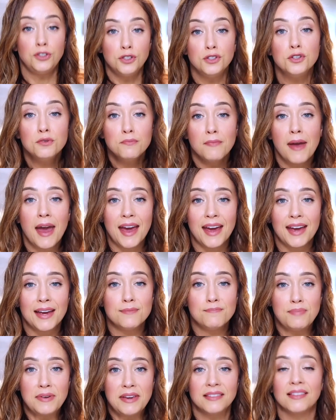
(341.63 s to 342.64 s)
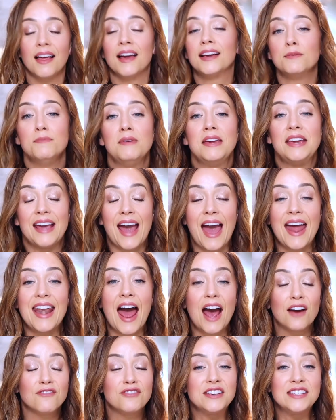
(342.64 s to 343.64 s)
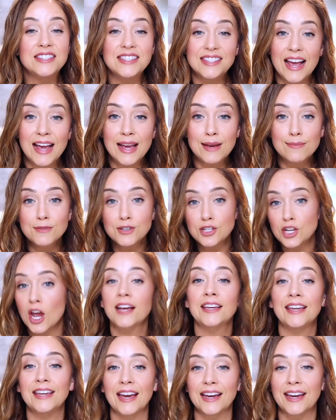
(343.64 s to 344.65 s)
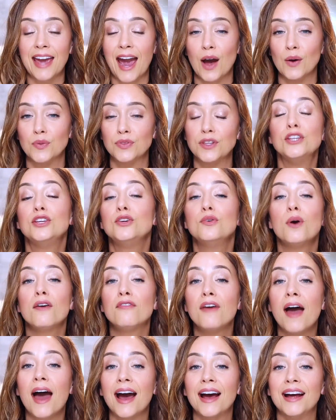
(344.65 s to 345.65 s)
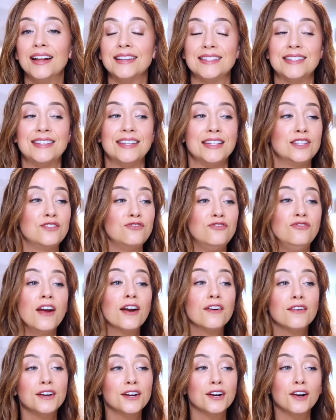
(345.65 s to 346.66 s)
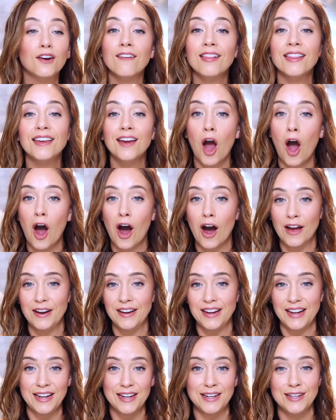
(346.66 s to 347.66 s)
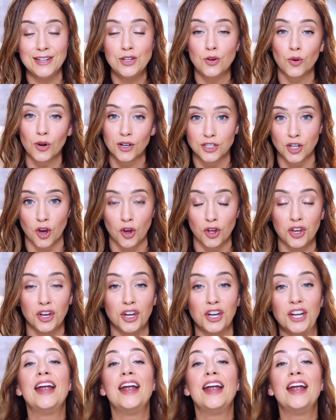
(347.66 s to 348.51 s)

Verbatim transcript: You may be like me and have the same checking account that you have had since very early on in your adulthood.